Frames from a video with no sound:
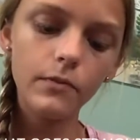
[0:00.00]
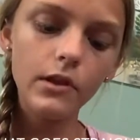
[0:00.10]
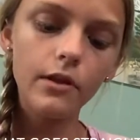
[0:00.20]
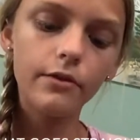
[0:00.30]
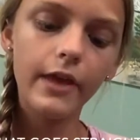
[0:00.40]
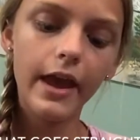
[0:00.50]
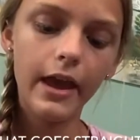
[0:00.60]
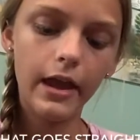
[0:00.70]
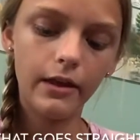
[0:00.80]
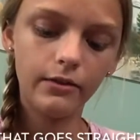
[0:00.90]

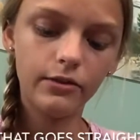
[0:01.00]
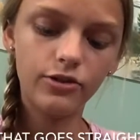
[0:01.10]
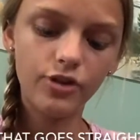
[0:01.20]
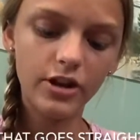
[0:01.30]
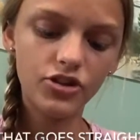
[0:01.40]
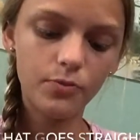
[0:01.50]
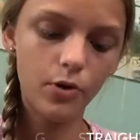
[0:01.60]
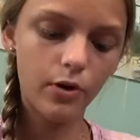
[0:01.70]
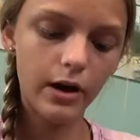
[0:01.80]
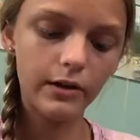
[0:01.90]
they stretch
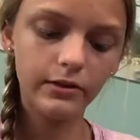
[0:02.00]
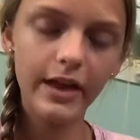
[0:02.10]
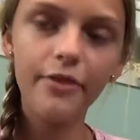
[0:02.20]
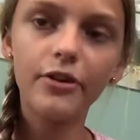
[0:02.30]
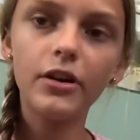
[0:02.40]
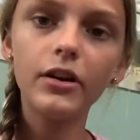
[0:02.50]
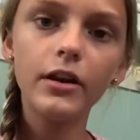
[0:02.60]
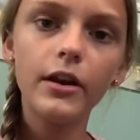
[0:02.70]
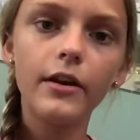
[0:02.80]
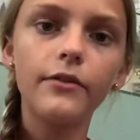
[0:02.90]
more. Leather,
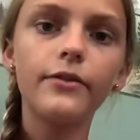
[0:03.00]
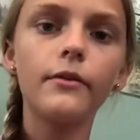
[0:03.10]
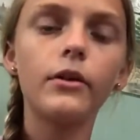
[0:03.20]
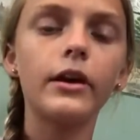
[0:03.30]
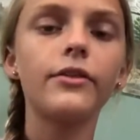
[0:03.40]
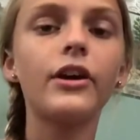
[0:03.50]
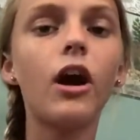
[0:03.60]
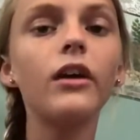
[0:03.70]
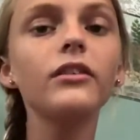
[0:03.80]
there are